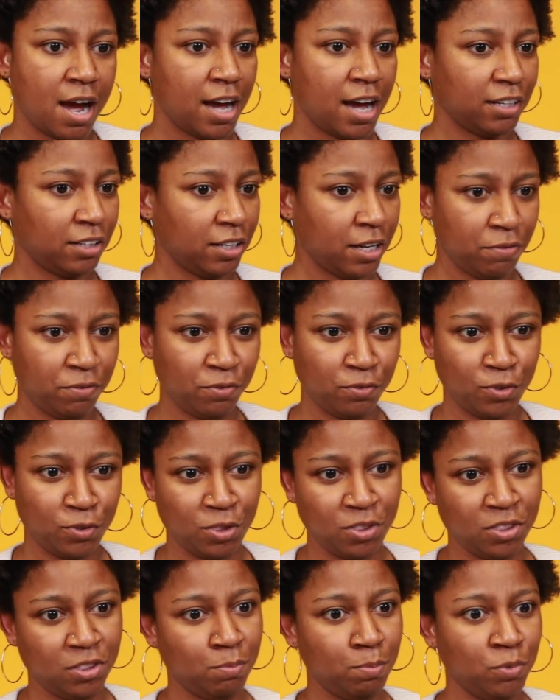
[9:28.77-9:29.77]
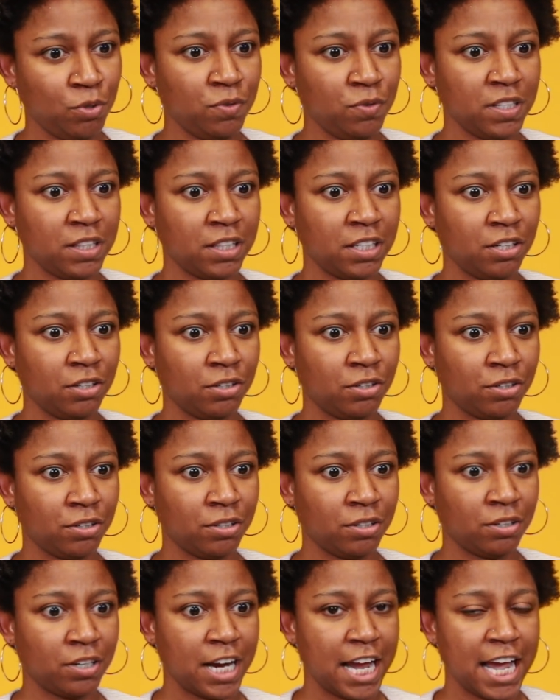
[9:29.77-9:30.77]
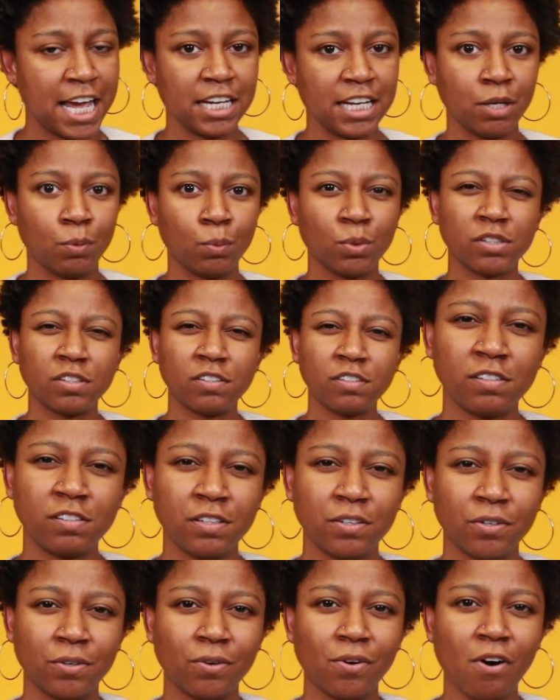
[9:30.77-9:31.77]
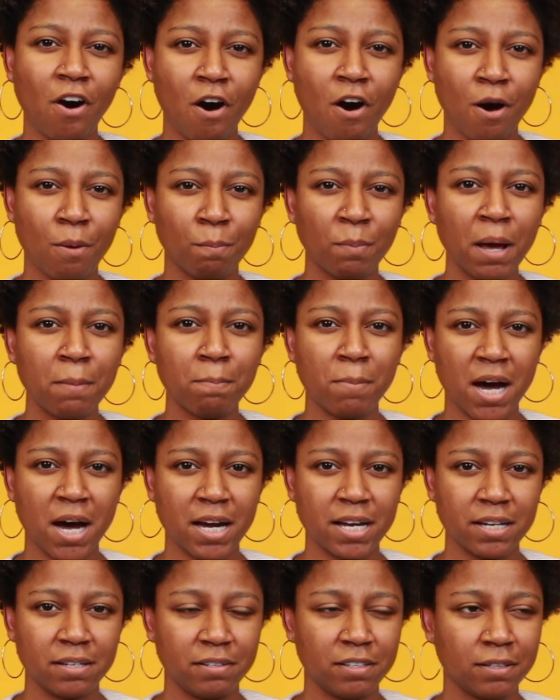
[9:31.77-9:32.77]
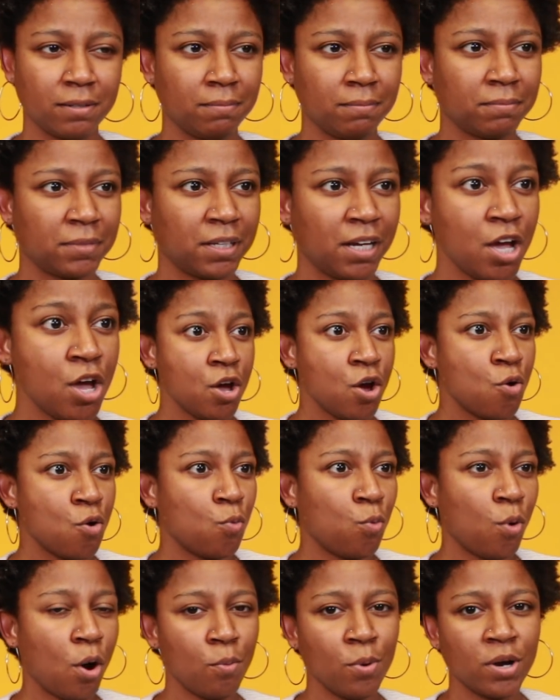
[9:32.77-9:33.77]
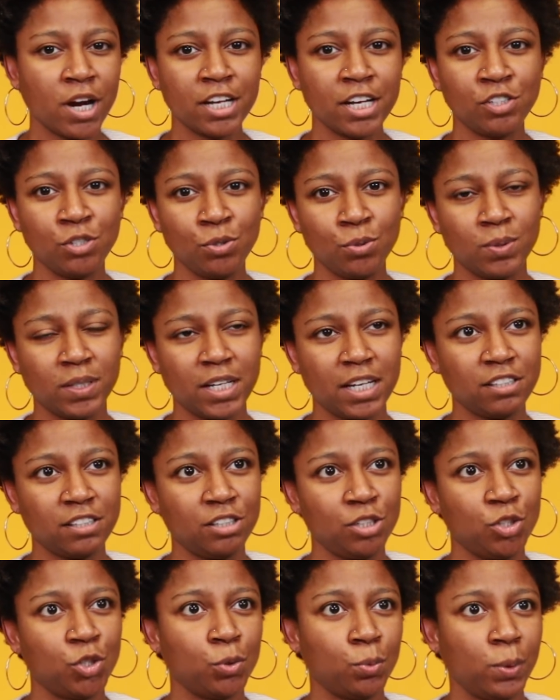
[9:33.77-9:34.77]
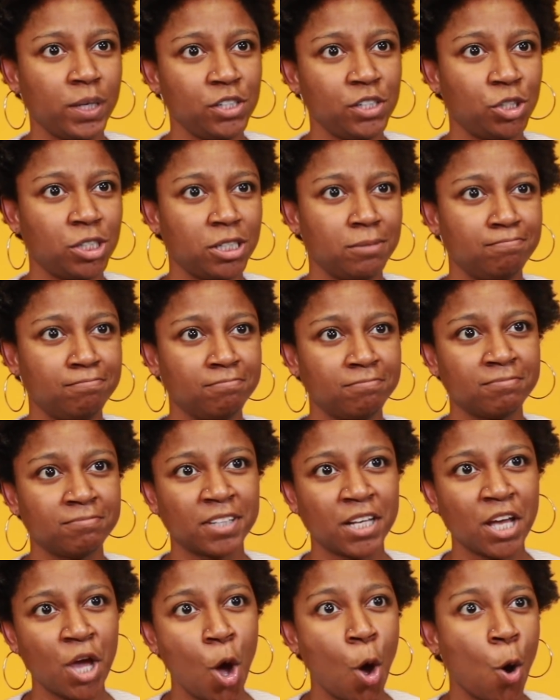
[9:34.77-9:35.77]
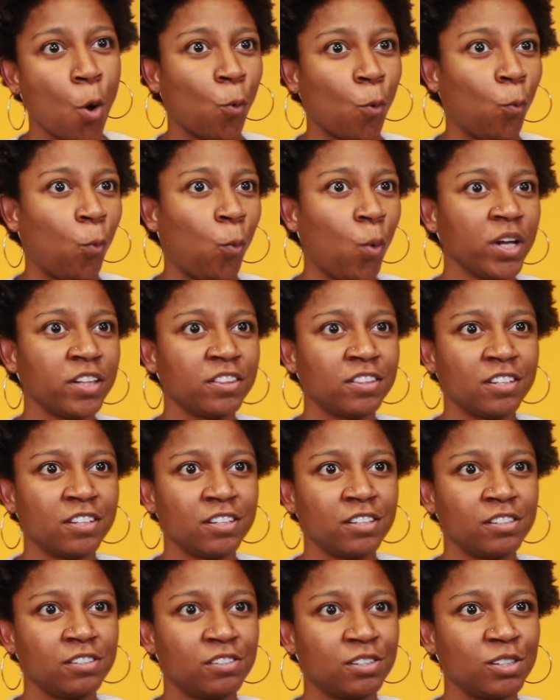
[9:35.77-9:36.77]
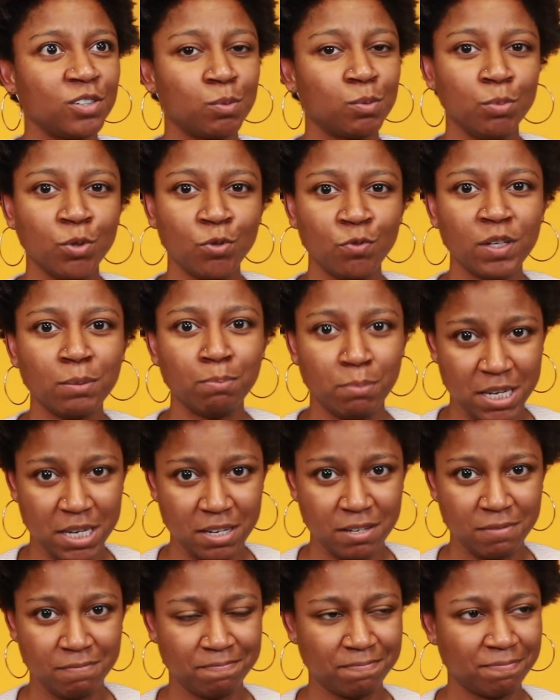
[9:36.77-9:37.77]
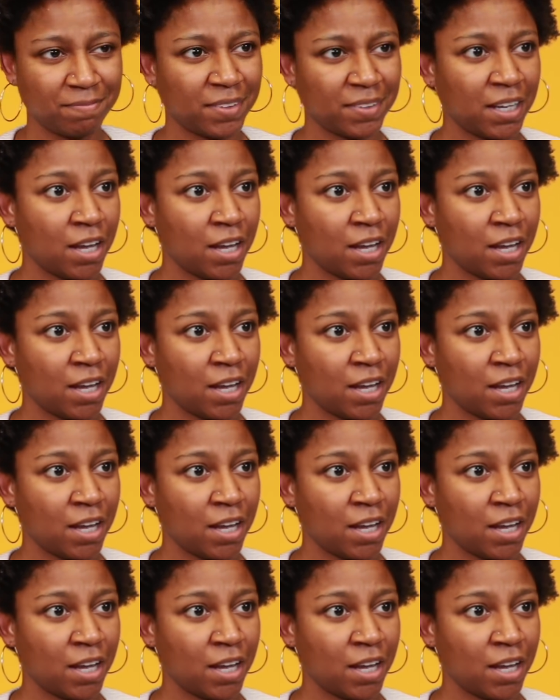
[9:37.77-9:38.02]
I left the movie theater and it was still on my mind. What would I do in that situation? What does this movie mean?